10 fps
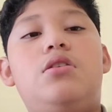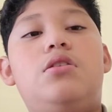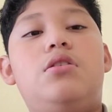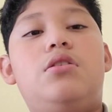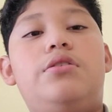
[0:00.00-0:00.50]

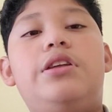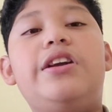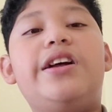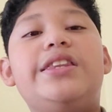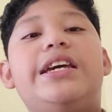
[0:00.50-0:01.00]
how bad? Then
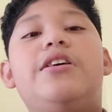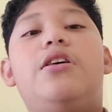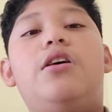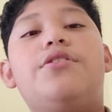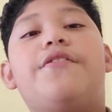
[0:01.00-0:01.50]
on the
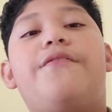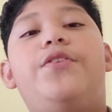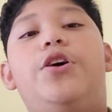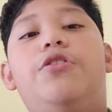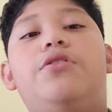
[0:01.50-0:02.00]
other
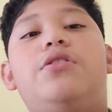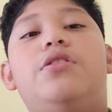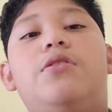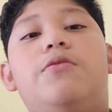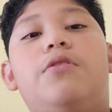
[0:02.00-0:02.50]
phone,
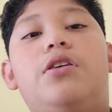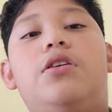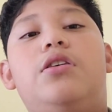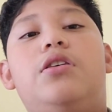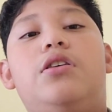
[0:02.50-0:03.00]

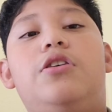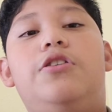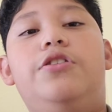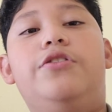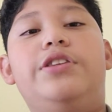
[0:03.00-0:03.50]

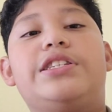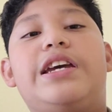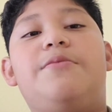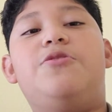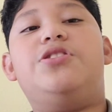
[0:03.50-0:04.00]
oh no, this
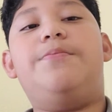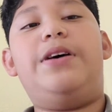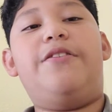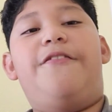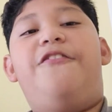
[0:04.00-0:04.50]
camera's
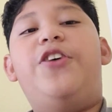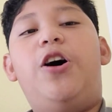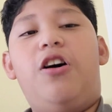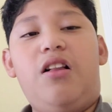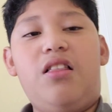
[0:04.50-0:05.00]
about to
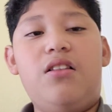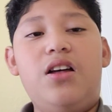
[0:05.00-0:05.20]
fall.